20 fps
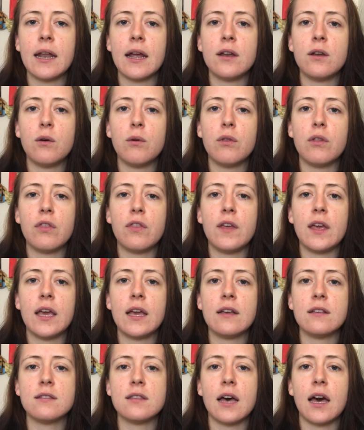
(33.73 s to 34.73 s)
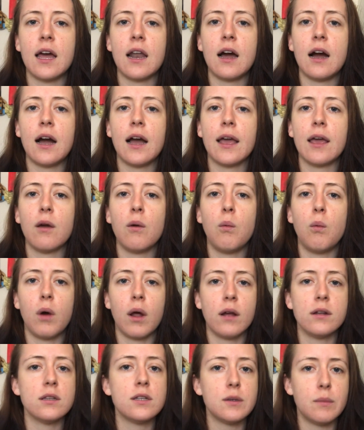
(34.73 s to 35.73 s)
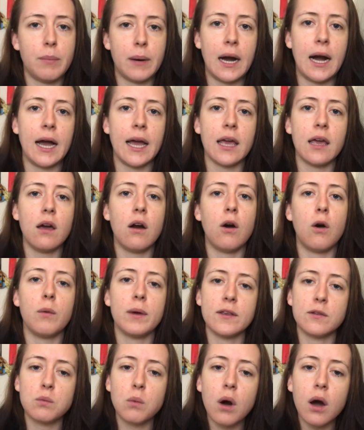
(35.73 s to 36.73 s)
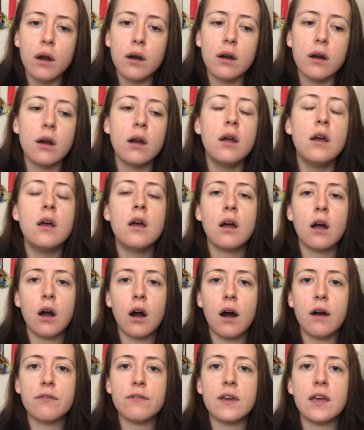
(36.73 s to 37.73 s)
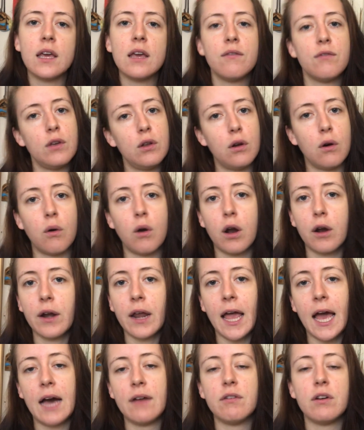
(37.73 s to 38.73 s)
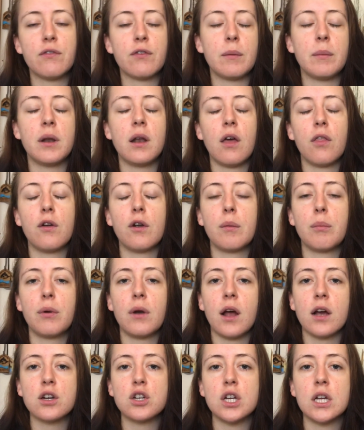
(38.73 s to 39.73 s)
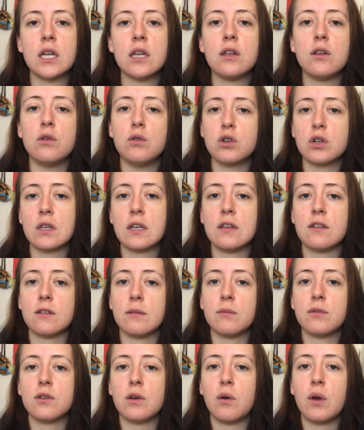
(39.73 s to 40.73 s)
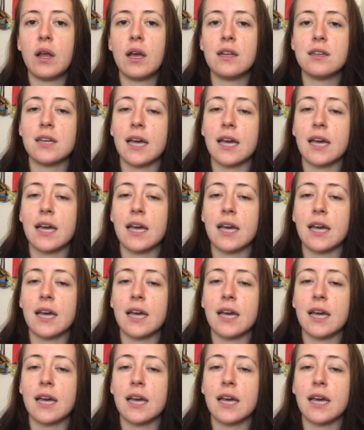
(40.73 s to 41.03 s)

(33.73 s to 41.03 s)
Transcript: I know the things that I want to buy, always water, coffee, if you don't already have it from another production, usually some soda.